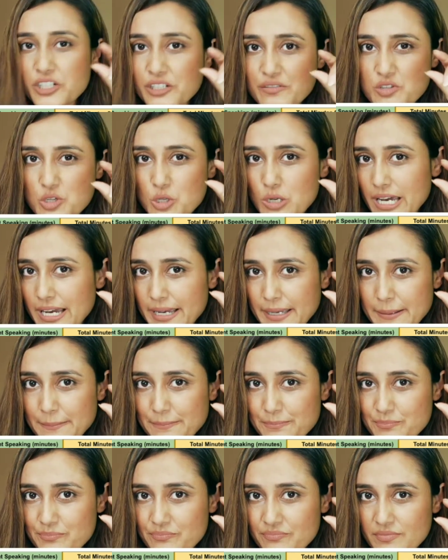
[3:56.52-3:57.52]
July,
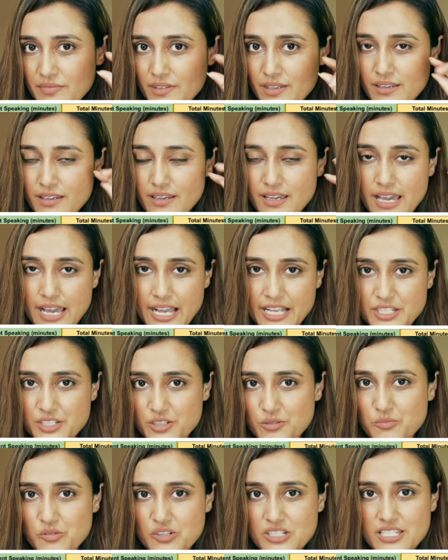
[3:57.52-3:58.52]
and
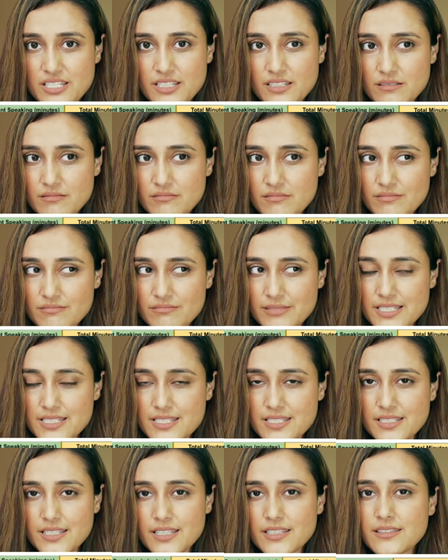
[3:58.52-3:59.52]
you put in, let's
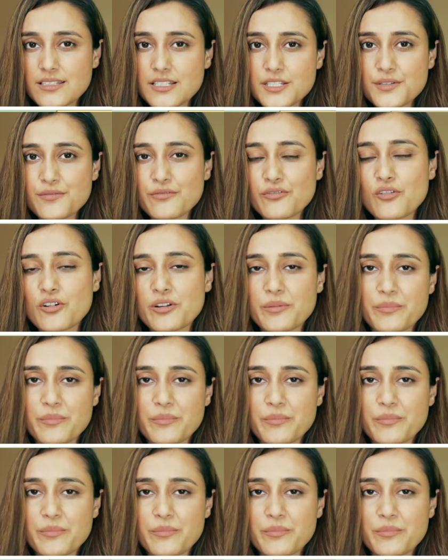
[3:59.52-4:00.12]
say, 34